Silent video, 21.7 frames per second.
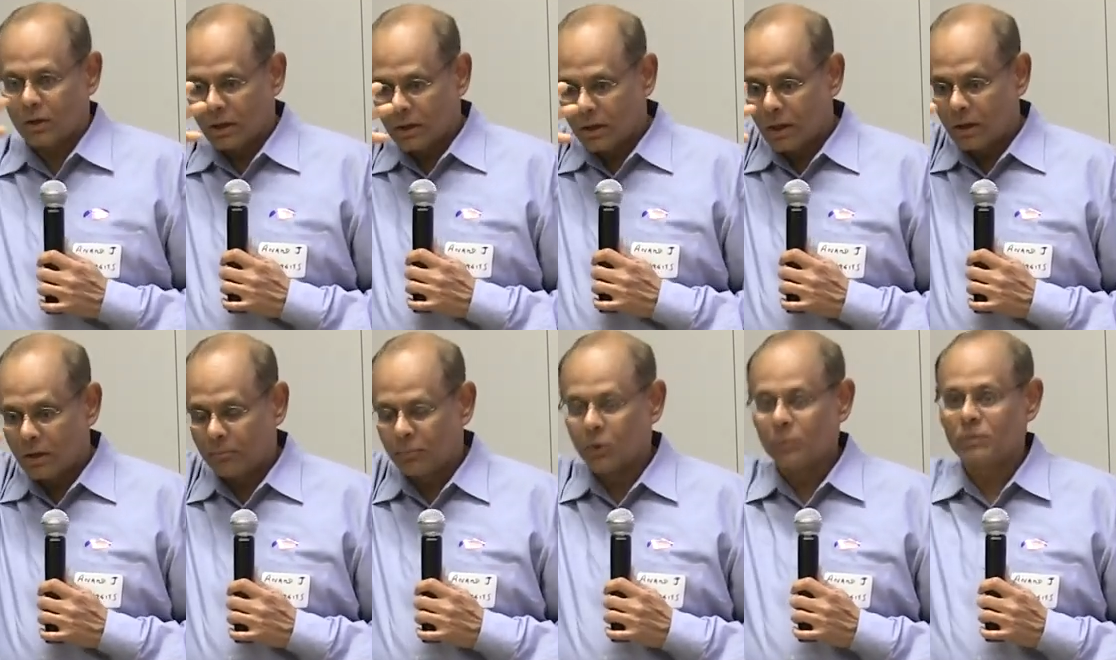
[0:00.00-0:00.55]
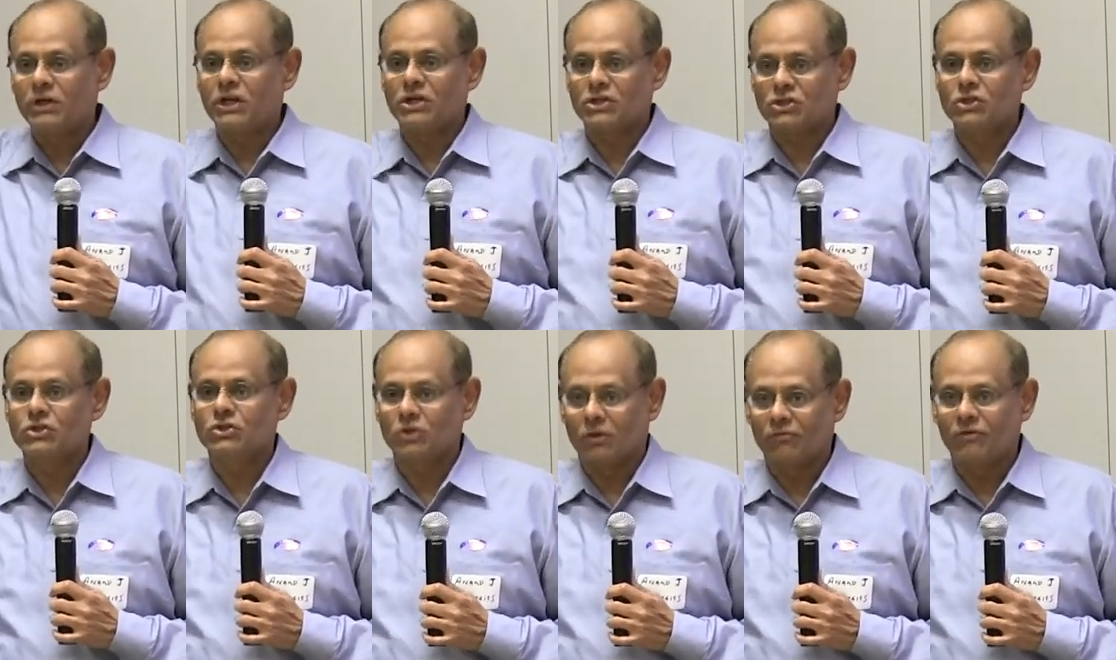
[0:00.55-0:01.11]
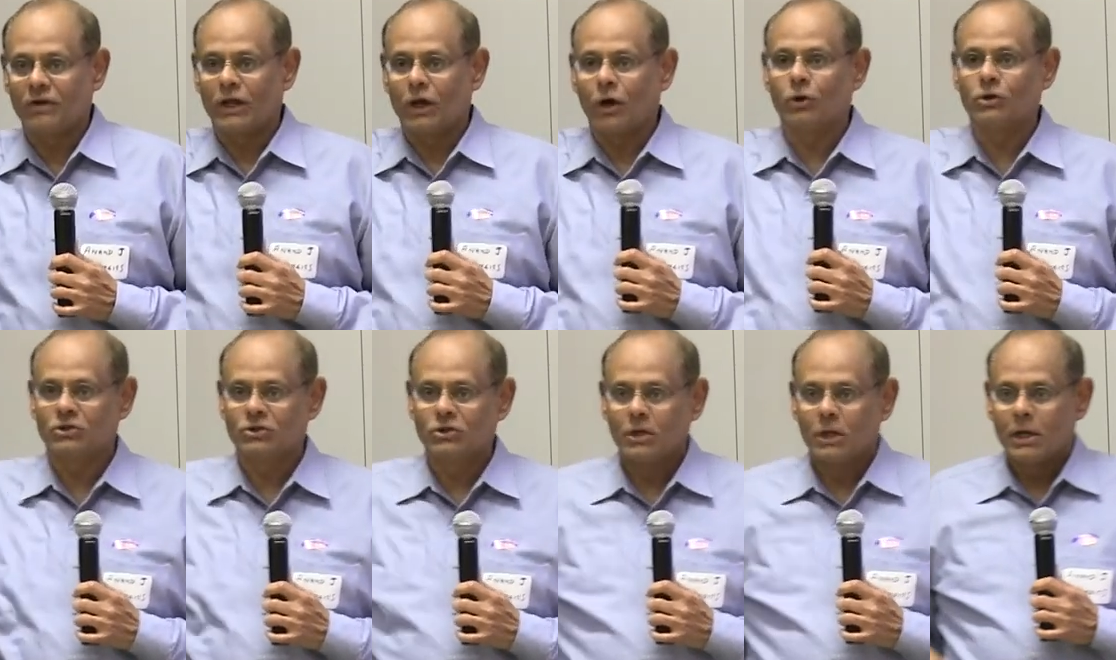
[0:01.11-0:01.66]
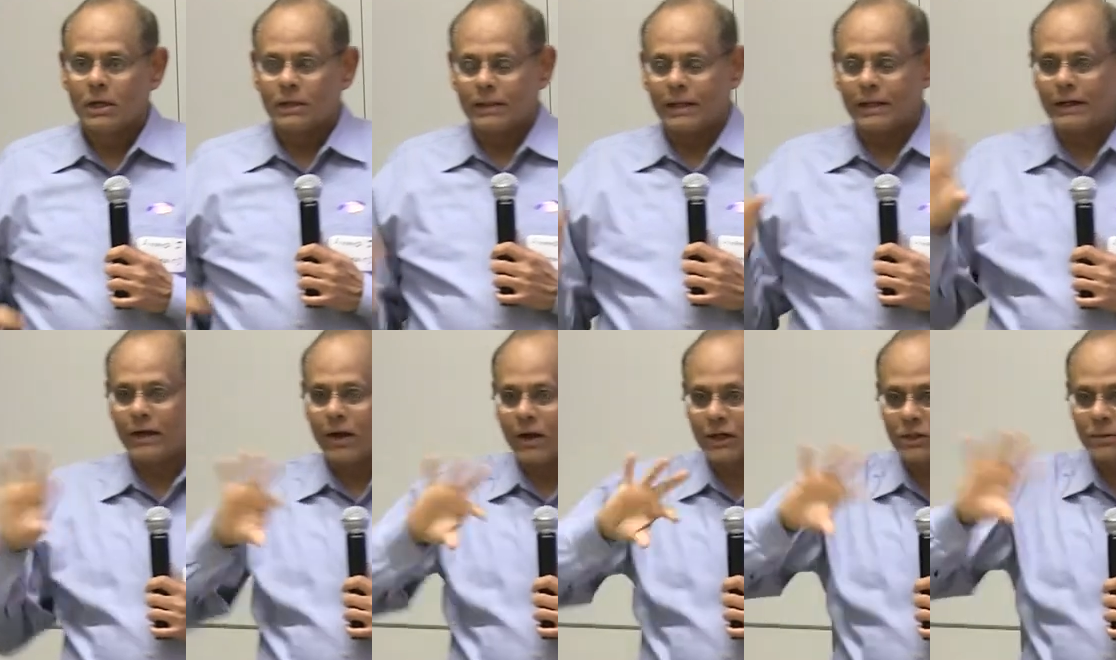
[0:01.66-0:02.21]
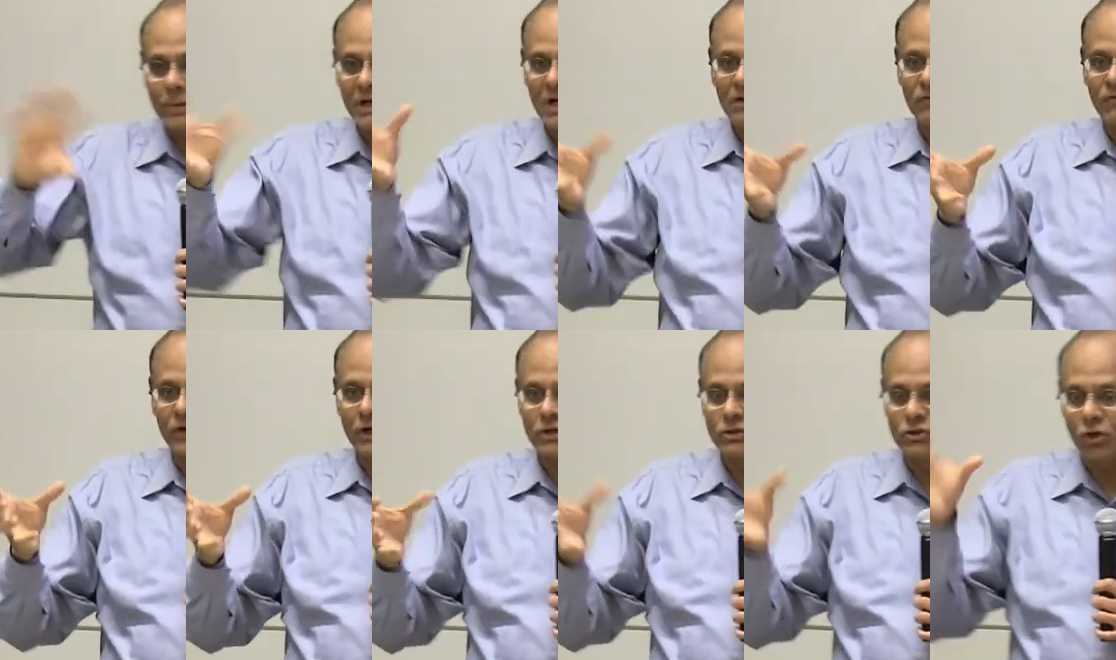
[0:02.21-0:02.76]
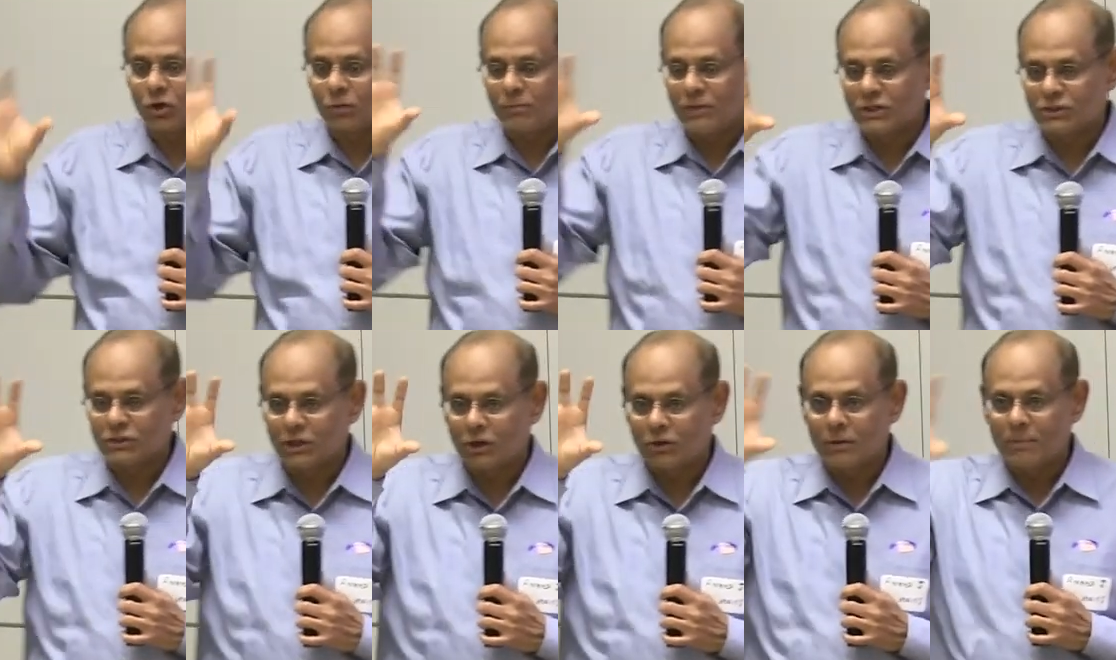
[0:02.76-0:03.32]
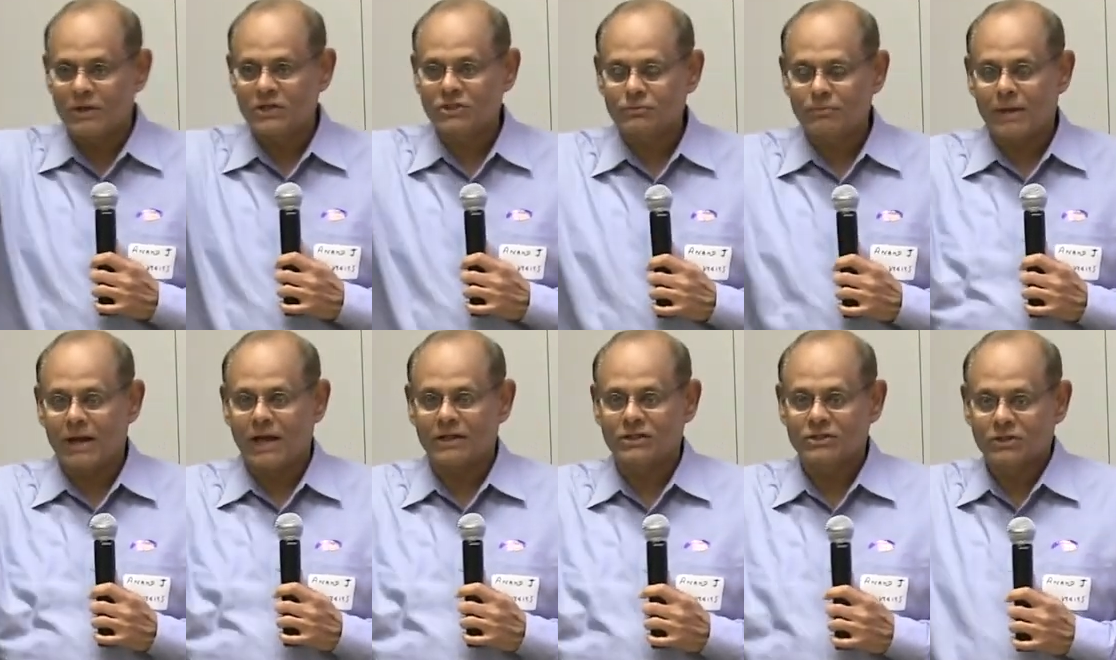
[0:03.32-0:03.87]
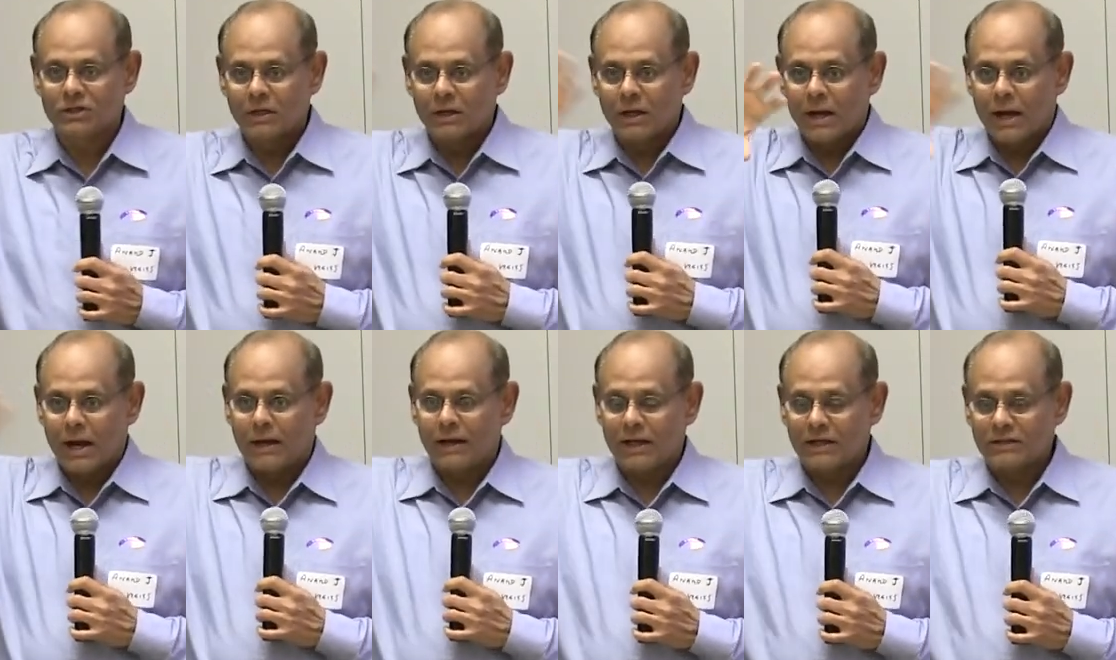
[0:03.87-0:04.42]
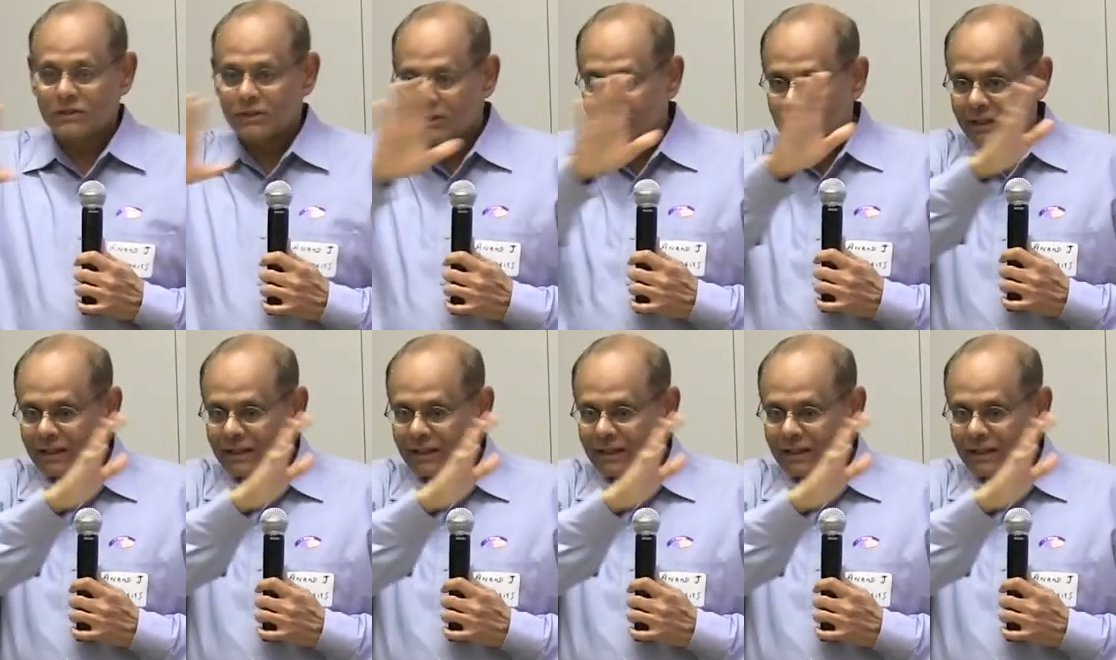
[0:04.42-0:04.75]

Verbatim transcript: uh, permutations of layouts that it ultimately figures out based on the best match and does it.